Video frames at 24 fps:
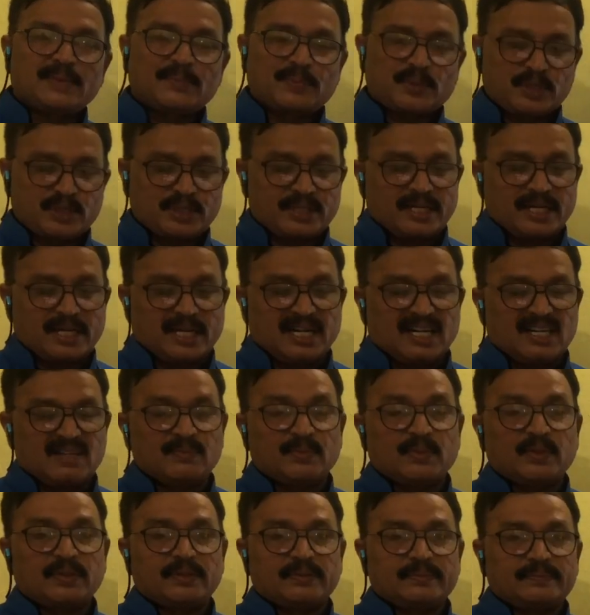progesterone
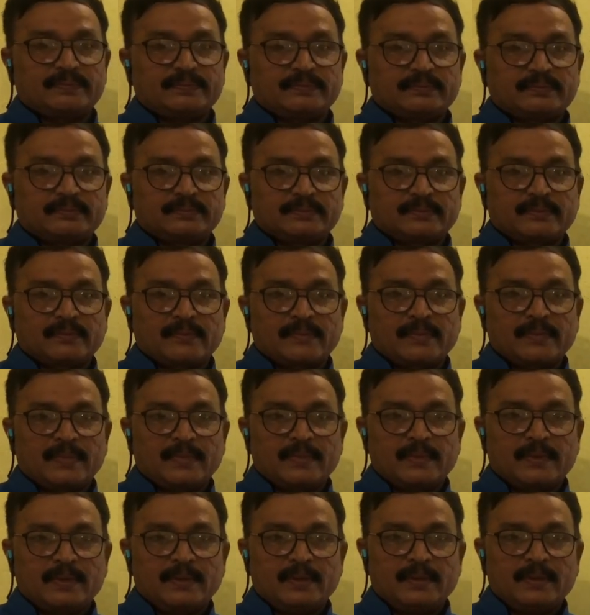hormone
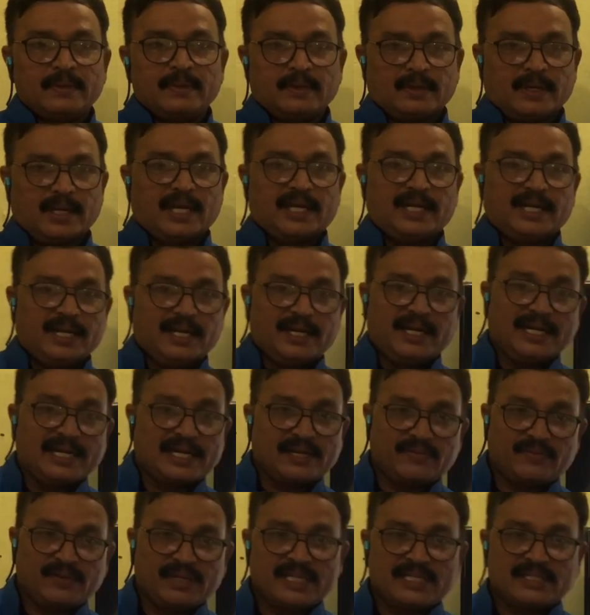and
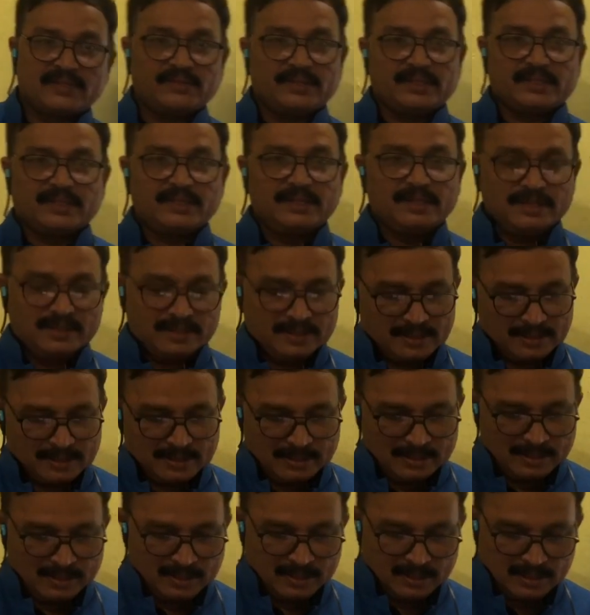interferes with the
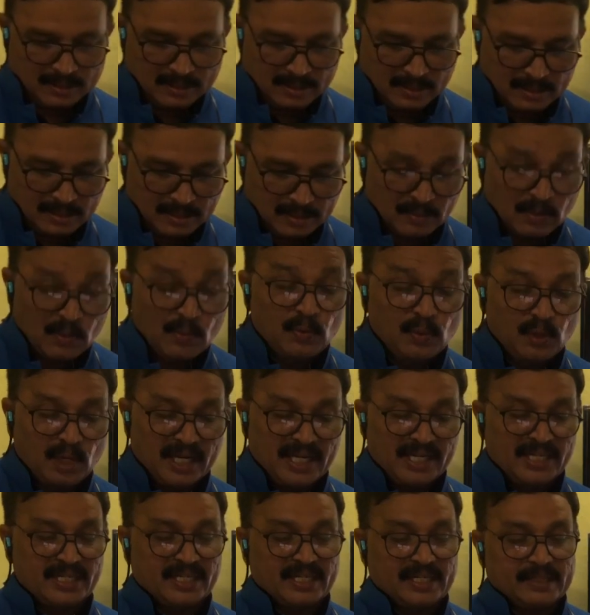
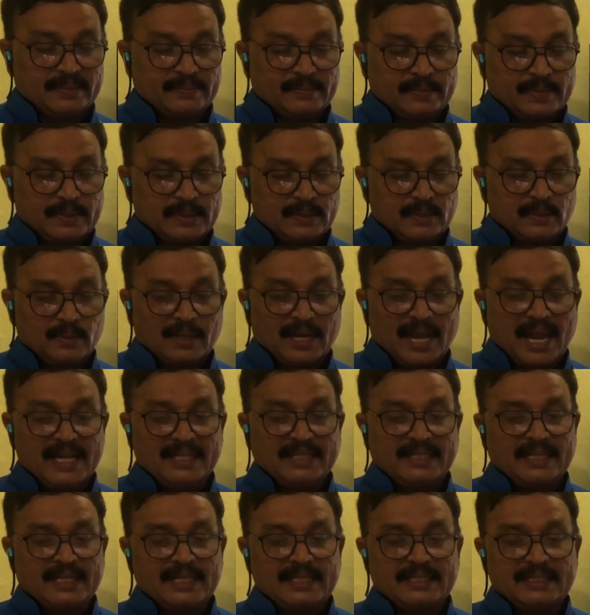ovulation. So like
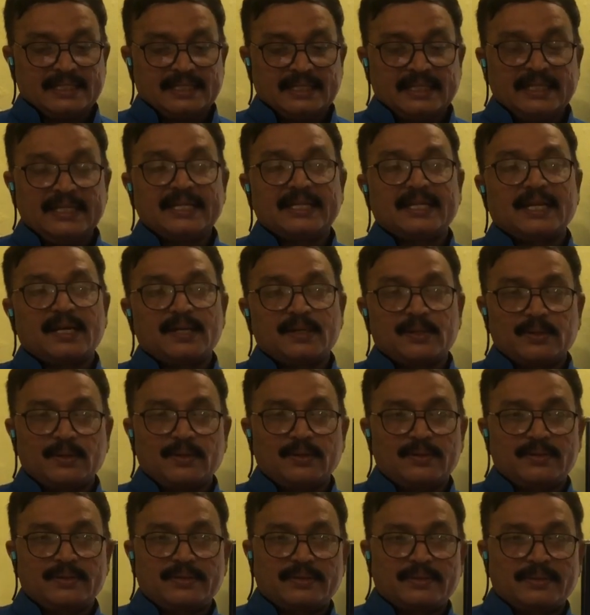this, it
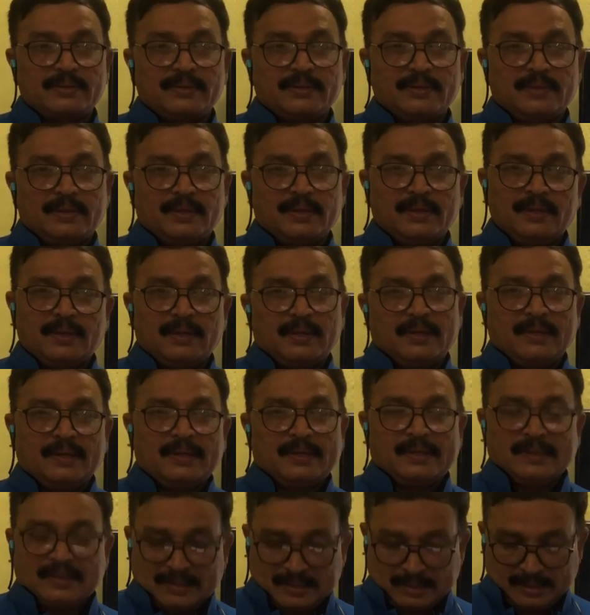controls
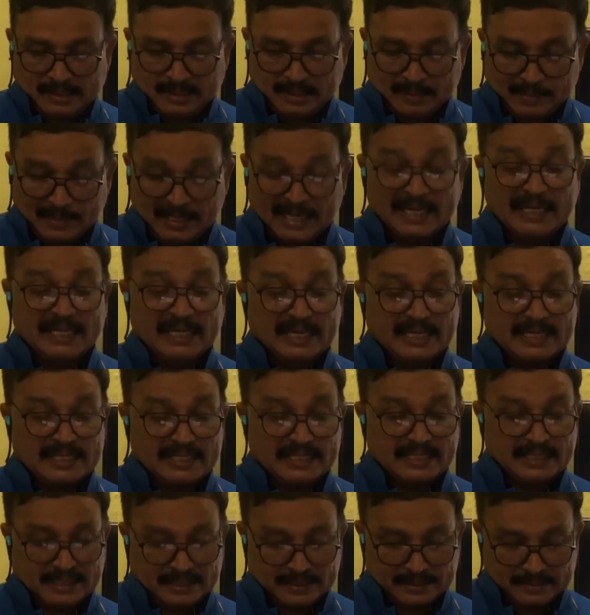
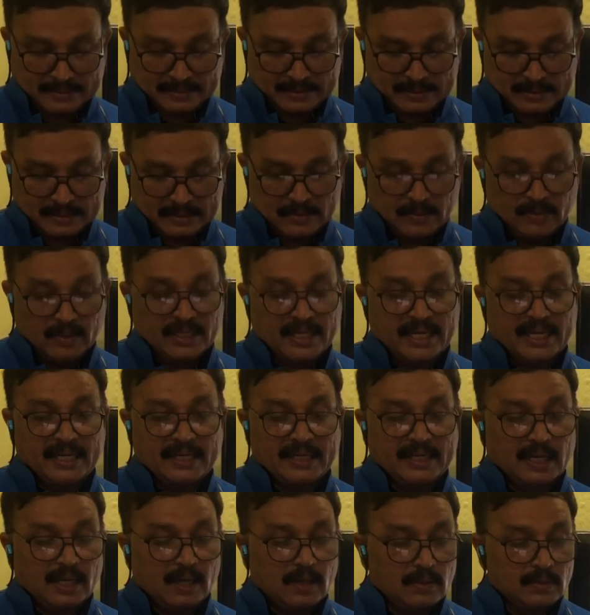pregnancy. Okay,
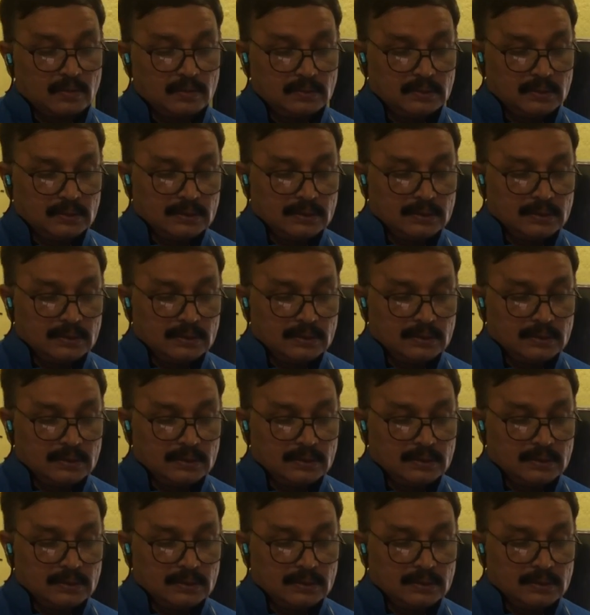now